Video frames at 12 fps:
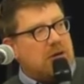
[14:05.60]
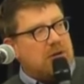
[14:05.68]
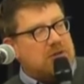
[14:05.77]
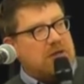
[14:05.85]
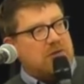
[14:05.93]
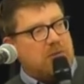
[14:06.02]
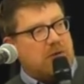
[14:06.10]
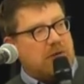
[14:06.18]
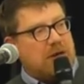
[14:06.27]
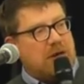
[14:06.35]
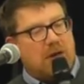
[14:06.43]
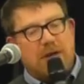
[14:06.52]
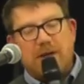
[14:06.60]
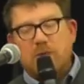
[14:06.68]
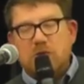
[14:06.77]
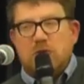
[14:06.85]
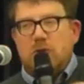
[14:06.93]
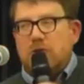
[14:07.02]
South America, and it
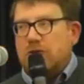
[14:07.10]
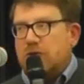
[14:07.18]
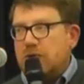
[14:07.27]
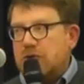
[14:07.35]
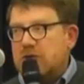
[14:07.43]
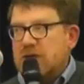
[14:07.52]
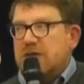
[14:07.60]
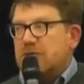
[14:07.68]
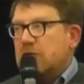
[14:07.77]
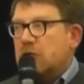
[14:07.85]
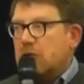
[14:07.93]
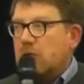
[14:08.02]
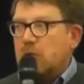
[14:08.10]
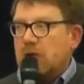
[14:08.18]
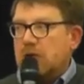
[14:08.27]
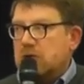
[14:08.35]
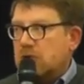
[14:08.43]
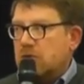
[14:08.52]
was laundered through Sullivan and
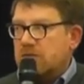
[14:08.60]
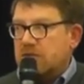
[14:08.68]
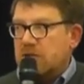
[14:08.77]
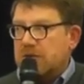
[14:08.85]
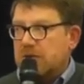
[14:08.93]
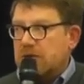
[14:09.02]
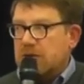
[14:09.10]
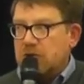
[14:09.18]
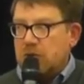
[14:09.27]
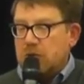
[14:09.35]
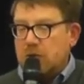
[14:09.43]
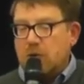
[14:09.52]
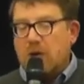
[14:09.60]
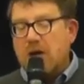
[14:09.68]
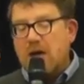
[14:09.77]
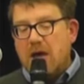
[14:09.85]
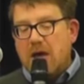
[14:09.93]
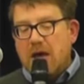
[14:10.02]
Cromwell's law firm in New York.
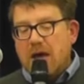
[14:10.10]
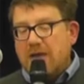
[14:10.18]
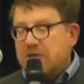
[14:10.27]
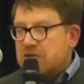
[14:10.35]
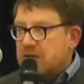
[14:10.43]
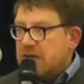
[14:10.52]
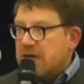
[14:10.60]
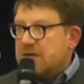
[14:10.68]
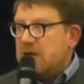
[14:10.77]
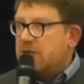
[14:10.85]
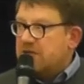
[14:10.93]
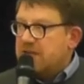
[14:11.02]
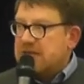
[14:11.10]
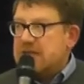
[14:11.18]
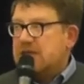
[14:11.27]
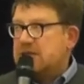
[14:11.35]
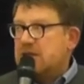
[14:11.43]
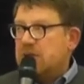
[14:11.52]
And so they ended up with a
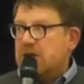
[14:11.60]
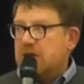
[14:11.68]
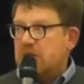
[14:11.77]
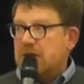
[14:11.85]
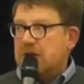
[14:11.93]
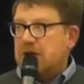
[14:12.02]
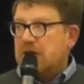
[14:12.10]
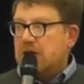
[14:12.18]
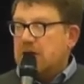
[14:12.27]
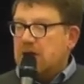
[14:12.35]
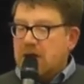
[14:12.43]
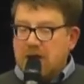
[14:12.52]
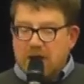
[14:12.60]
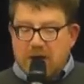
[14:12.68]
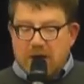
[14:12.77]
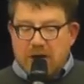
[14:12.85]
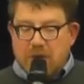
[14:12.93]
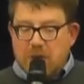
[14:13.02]
fantastic amount of money.
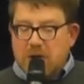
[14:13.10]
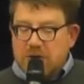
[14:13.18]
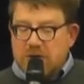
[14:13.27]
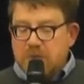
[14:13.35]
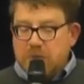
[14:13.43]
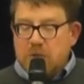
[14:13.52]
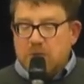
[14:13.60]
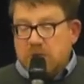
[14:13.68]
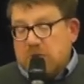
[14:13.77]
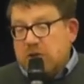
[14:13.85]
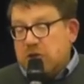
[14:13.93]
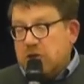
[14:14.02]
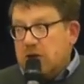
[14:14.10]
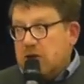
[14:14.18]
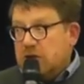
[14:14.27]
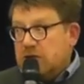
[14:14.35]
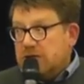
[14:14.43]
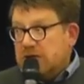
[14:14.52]
Martin Bormann was in
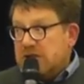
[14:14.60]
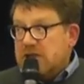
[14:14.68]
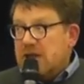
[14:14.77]
charge of this